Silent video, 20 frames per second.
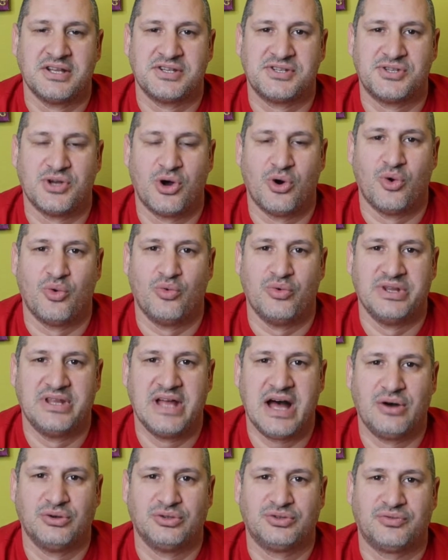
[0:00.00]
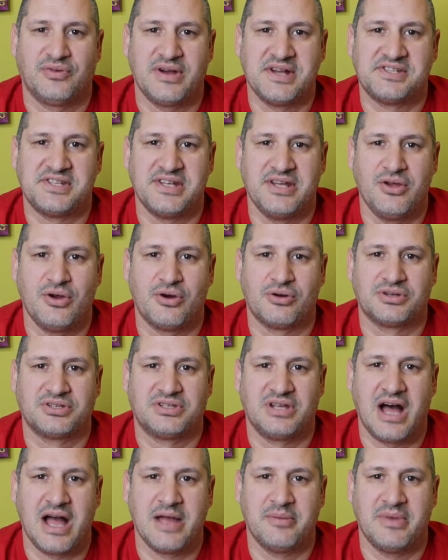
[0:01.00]
So without wasting your
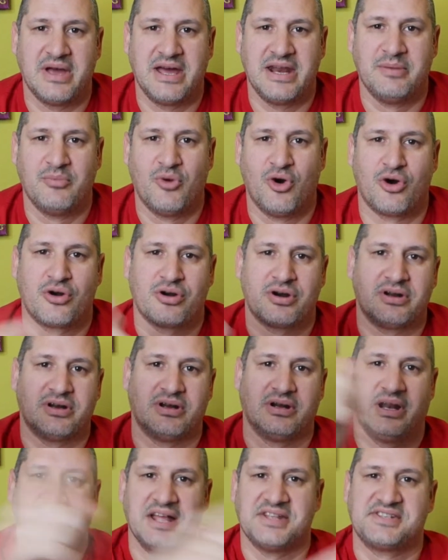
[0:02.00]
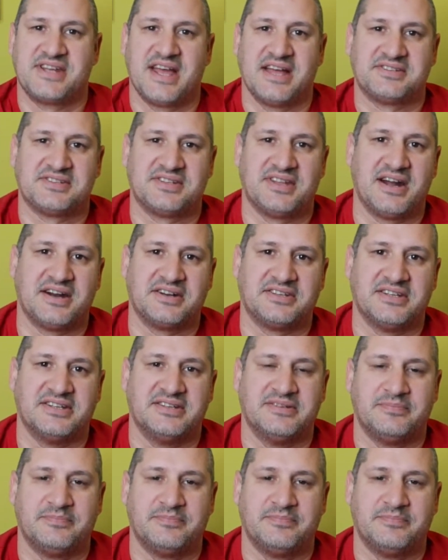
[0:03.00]
time anymore, let's get started.